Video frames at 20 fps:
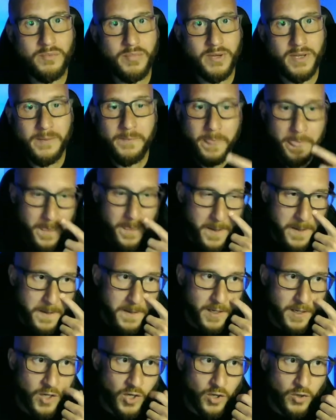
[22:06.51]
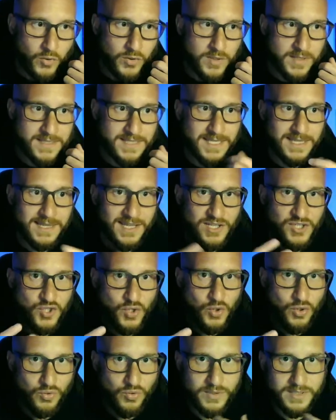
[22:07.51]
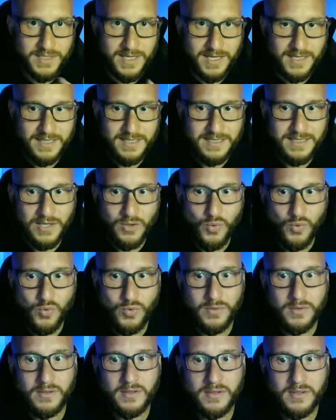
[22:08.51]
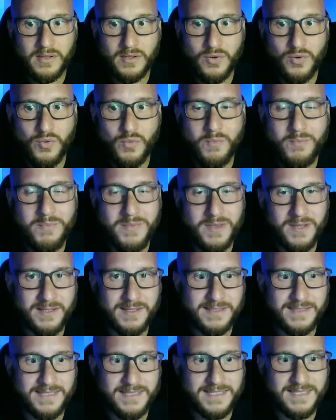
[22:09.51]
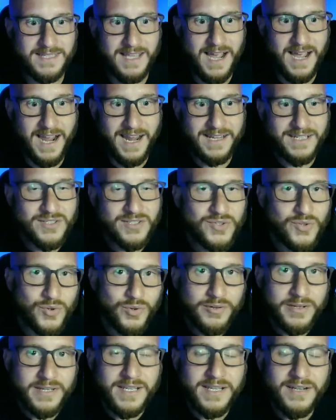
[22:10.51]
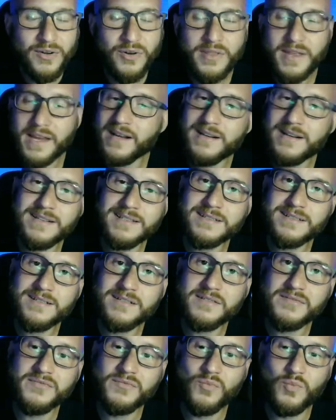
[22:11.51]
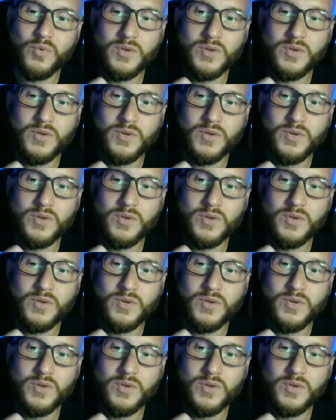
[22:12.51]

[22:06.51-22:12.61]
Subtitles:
But to see that Joker was on his own little side story and all that kind of stuff